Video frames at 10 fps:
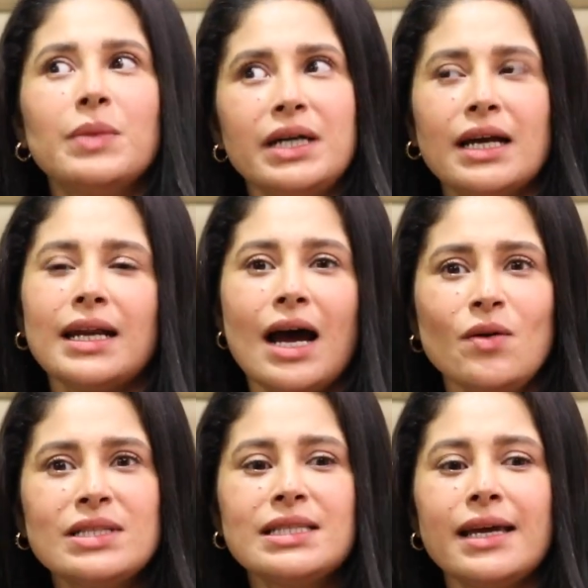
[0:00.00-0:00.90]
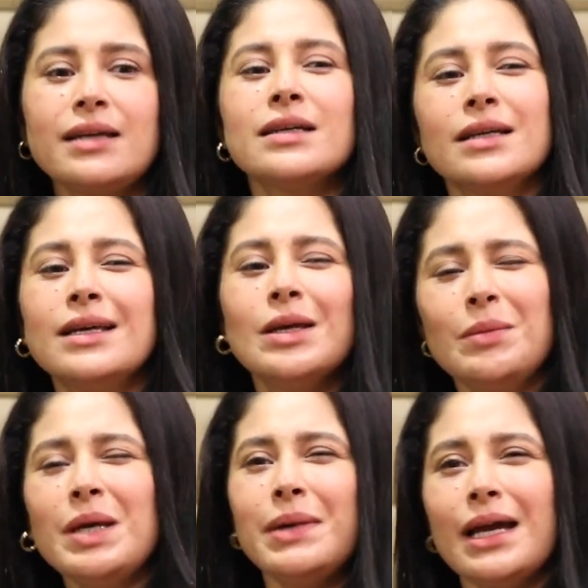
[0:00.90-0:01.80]
But yeah, now it's like,
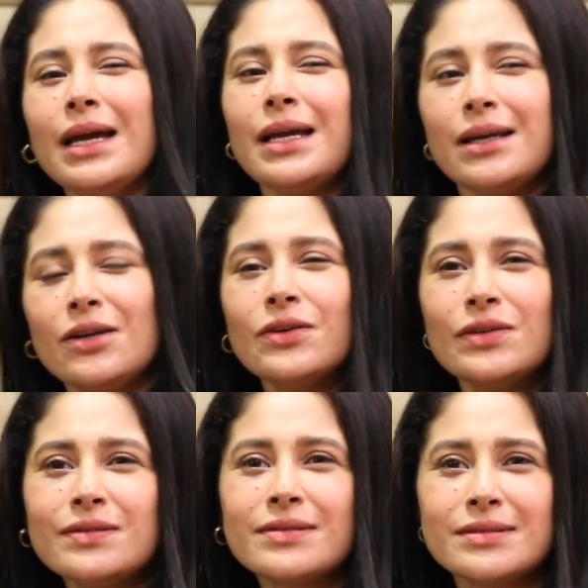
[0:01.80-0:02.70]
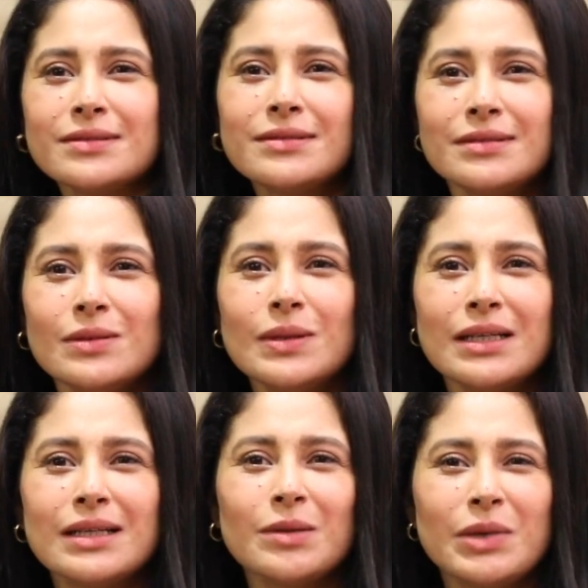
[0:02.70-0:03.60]
maybe I can, you know, do a
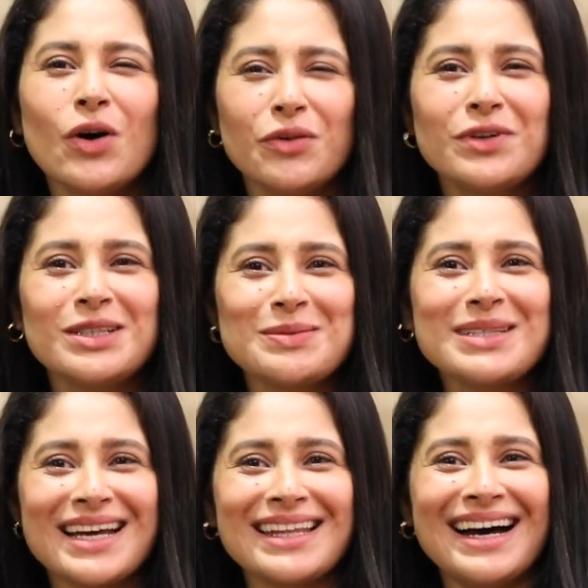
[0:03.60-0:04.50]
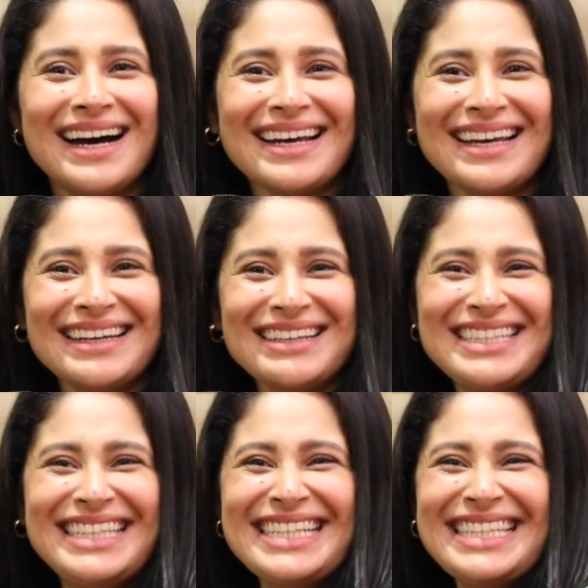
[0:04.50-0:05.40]
little. Abhi confidence bhi zyada aa gaya na
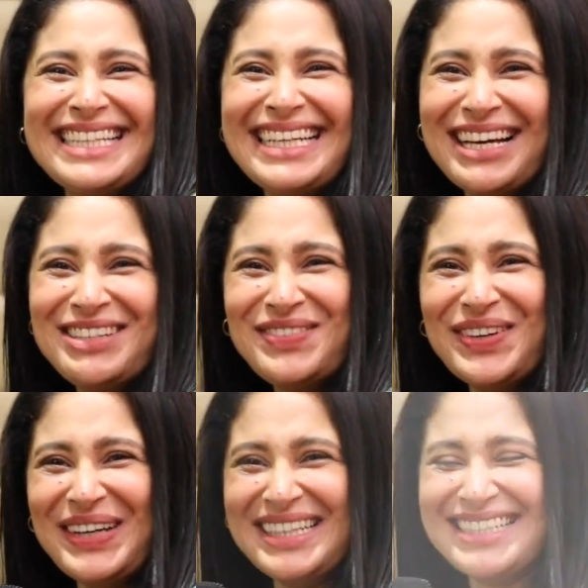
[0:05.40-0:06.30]
since the last 4